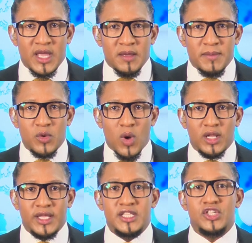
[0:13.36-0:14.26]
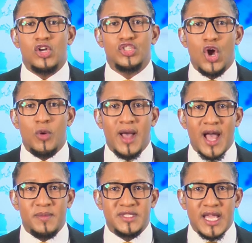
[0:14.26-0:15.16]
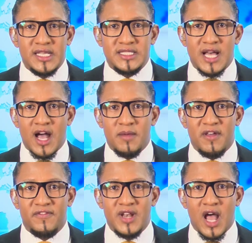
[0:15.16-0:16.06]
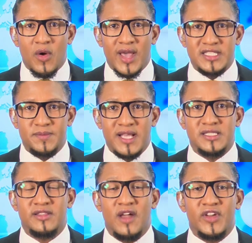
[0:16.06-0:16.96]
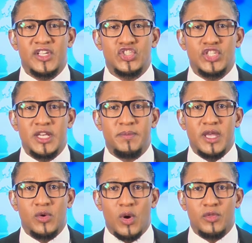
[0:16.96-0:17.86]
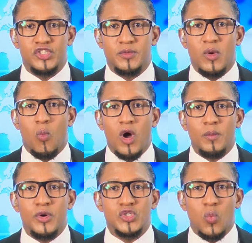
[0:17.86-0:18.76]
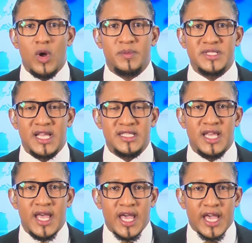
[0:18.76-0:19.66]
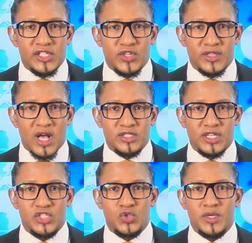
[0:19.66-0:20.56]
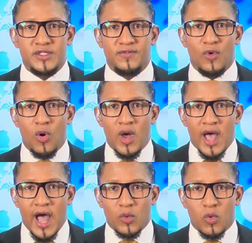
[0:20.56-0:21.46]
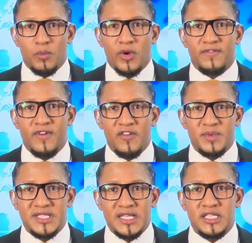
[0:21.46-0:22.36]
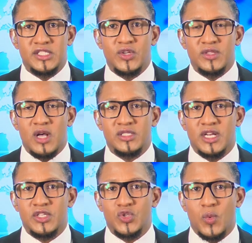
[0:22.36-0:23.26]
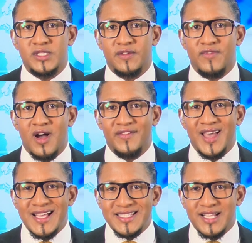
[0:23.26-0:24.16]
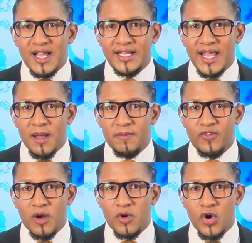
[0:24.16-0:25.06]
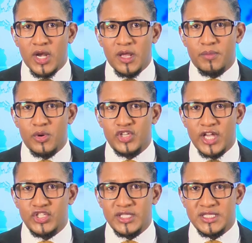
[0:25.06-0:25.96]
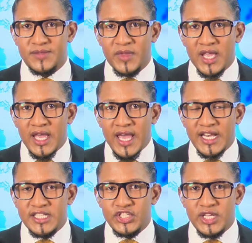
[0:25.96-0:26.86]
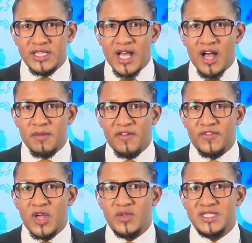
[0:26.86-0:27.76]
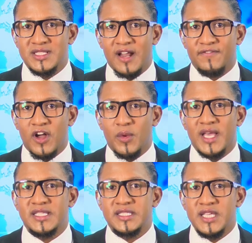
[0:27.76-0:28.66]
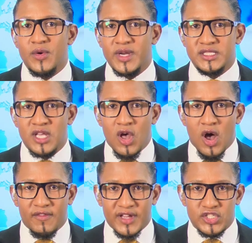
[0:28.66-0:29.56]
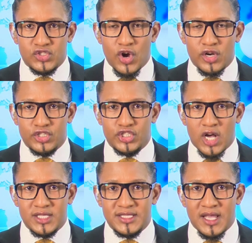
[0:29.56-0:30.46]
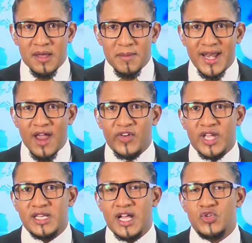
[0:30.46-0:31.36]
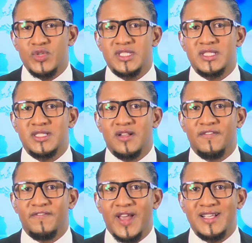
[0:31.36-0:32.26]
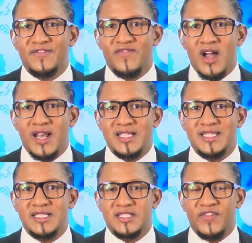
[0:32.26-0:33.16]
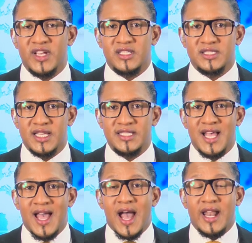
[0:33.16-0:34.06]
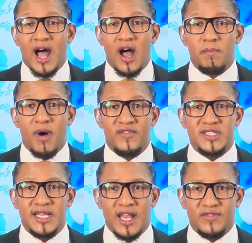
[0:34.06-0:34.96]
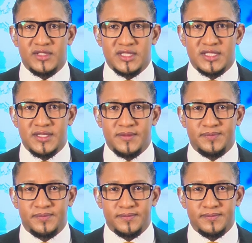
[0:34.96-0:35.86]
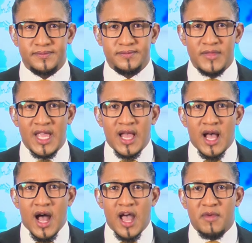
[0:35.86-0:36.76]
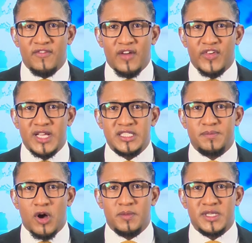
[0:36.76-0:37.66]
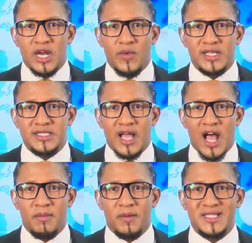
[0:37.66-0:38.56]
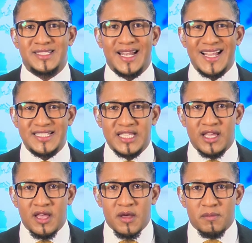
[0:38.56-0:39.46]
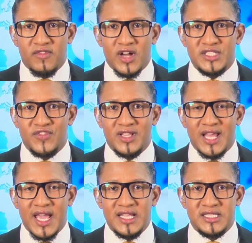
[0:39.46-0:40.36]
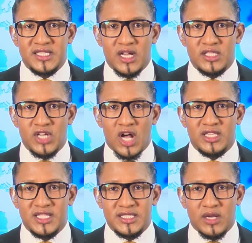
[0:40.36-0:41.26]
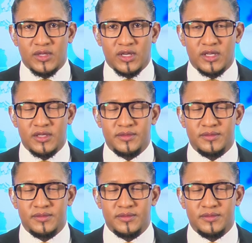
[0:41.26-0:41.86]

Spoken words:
Meanwhile, in its October update, the IMF now expects South Africa's GDP growth to be 1.1% in 2024 and 1.5% in 2025, slightly up from earlier projections. In addition, the IMF notes that following a series of external shocks, many African countries still face financing difficulties and high poverty levels. IMF African Department Director Abebe Salesi provides further insights on this outlook.